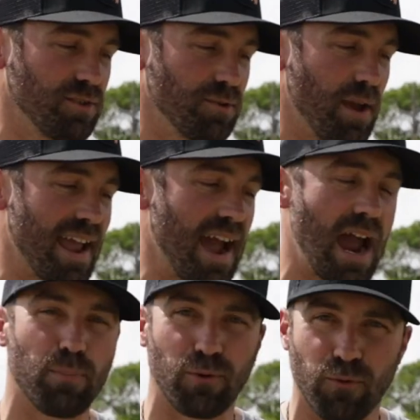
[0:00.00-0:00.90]
to a
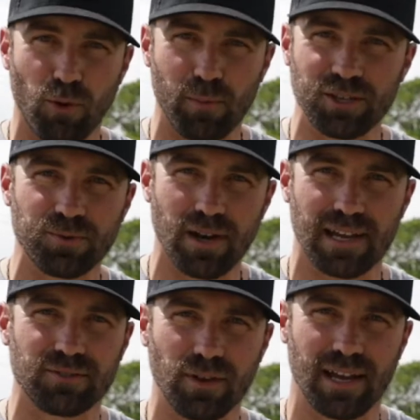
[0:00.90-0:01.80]
high-performing short
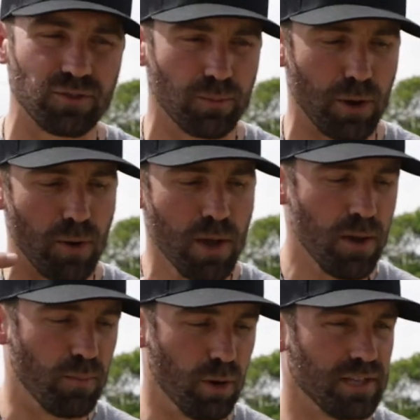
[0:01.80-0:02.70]
axle-to-axle bow,
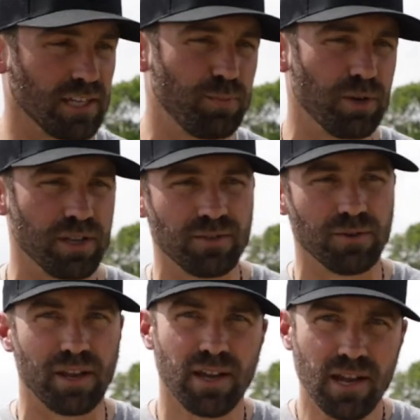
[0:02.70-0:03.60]
Bowtech's put
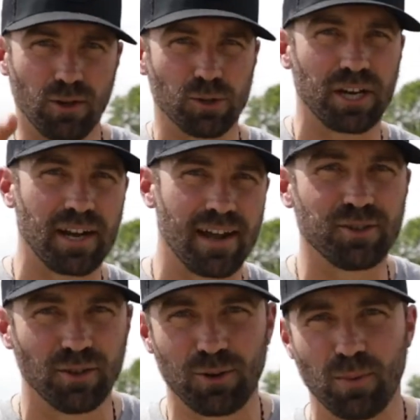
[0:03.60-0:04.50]
into it. Go check it out
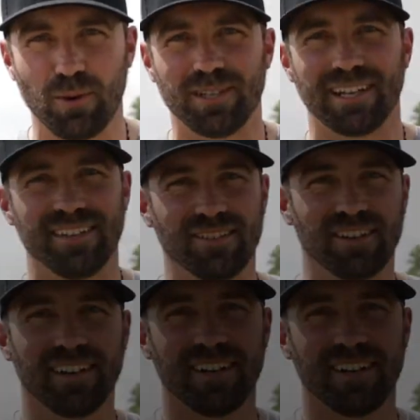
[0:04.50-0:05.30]
at your local Bowtech dealer.